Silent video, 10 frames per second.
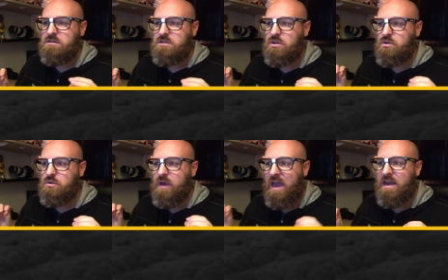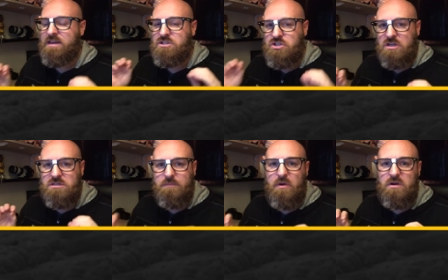to edit
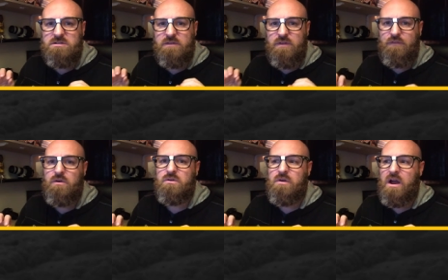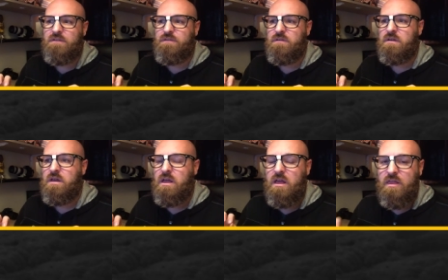just the parts of the photograph
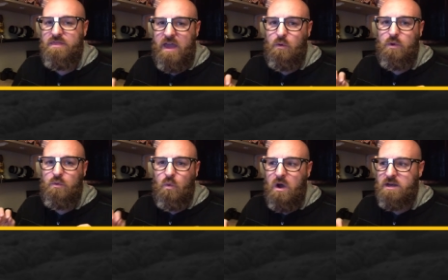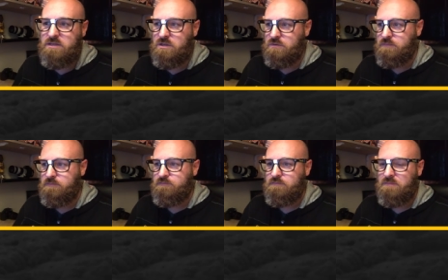that we wanted to.
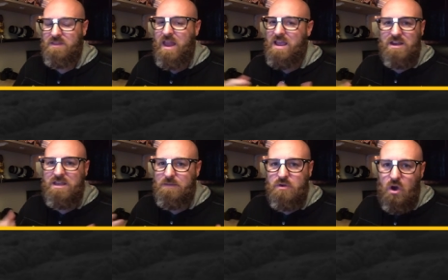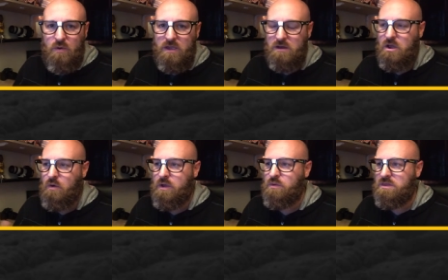And I could keep going and
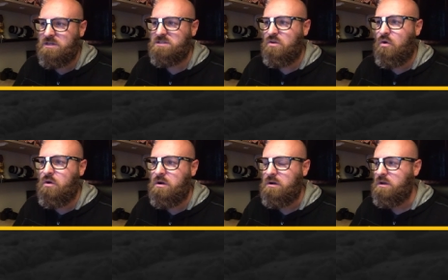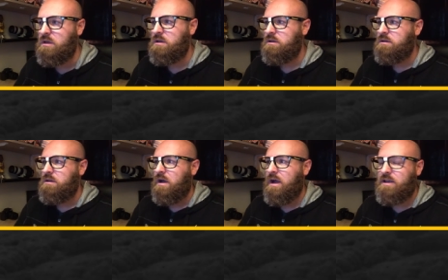going with this or
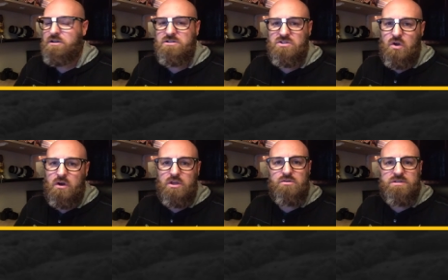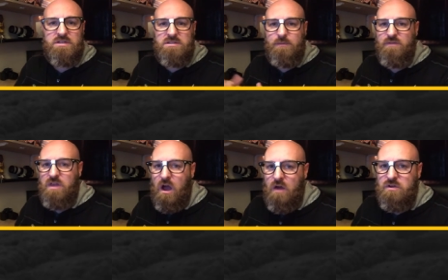I could start using some of
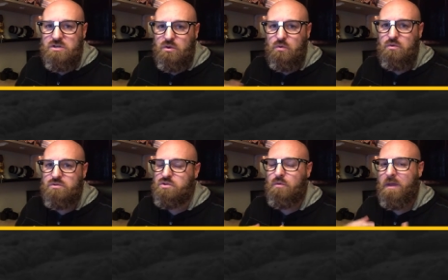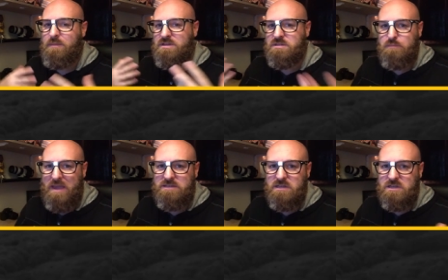the other tools or maybe just
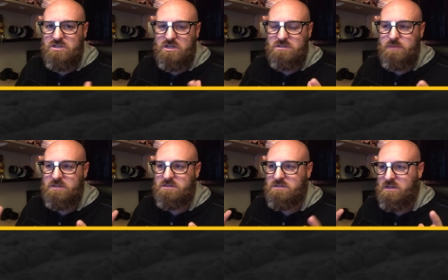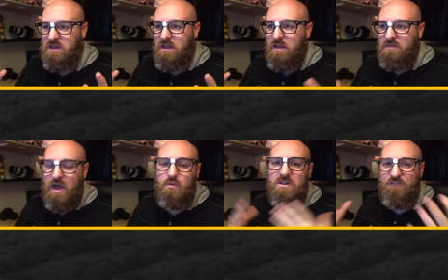basic adjustments
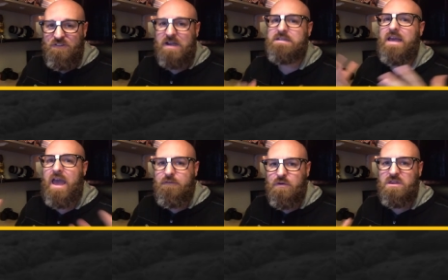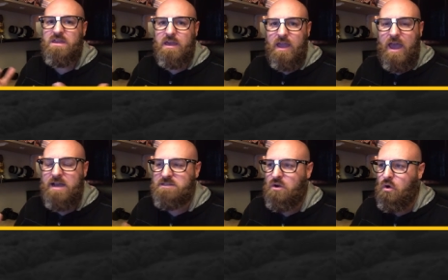that will affect everything
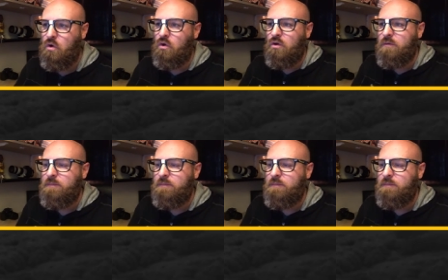as a whole.